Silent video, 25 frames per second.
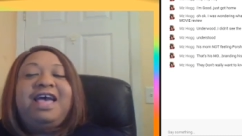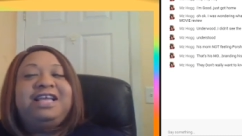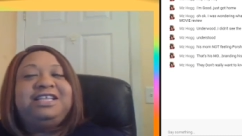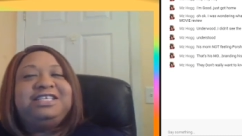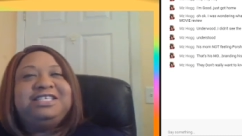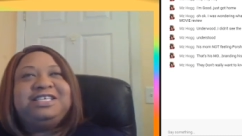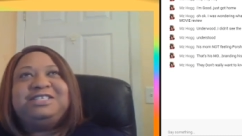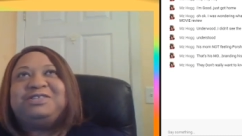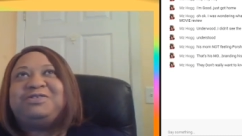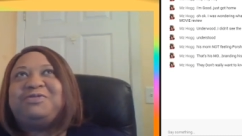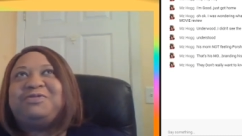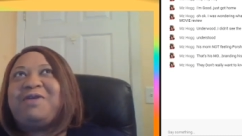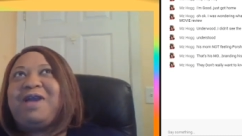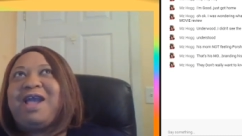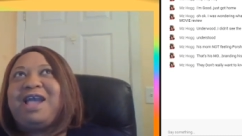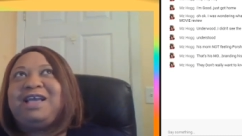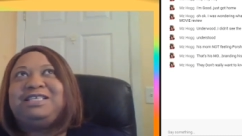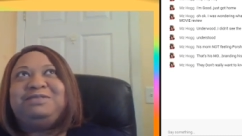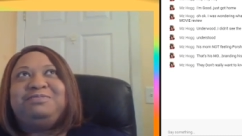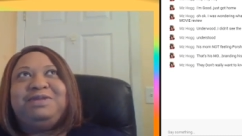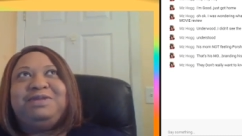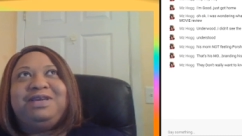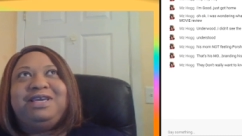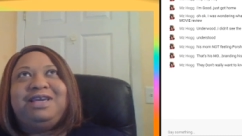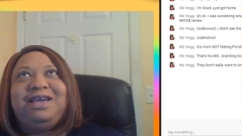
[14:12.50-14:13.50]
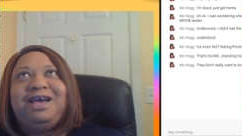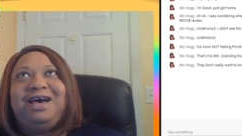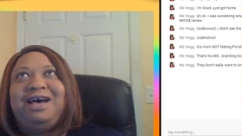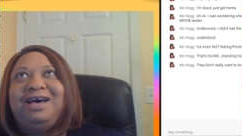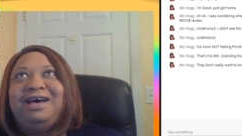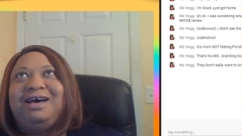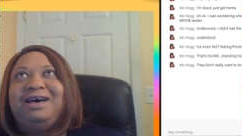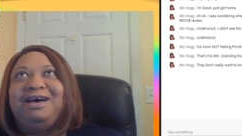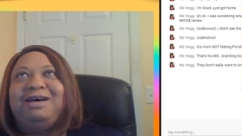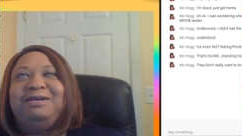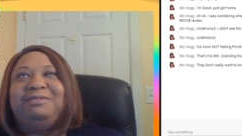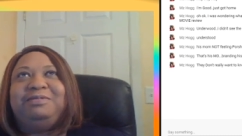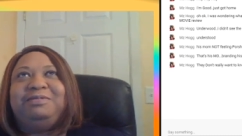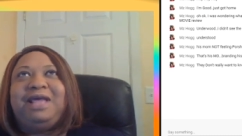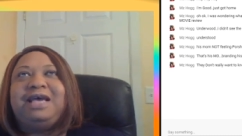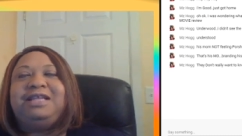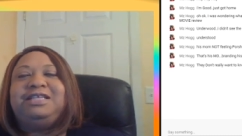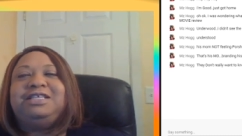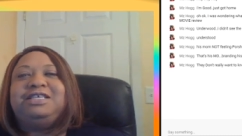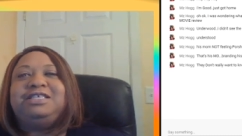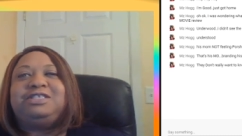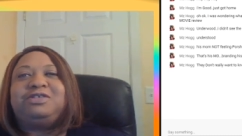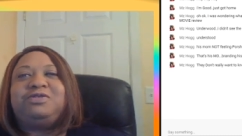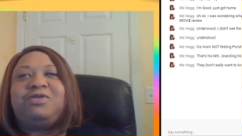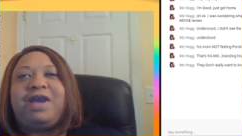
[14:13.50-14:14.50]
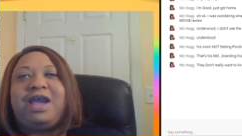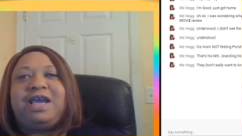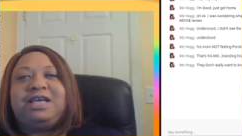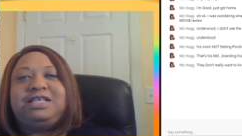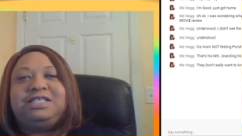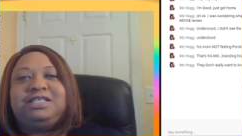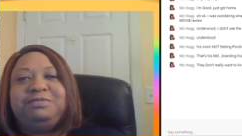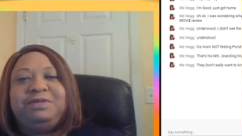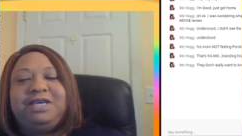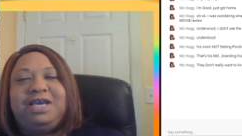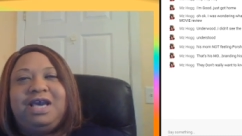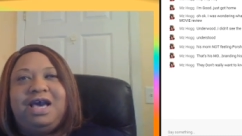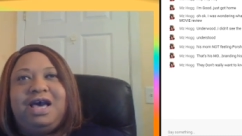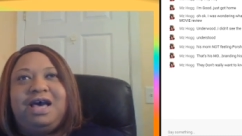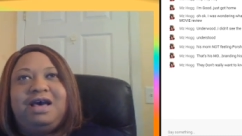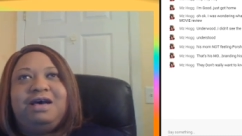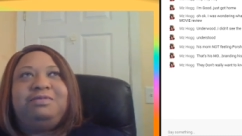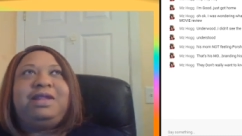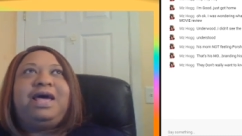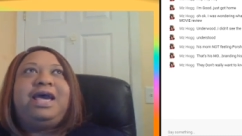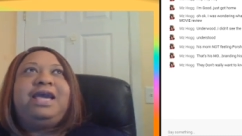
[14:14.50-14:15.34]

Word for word: that just cracks me up. That just cracks me up.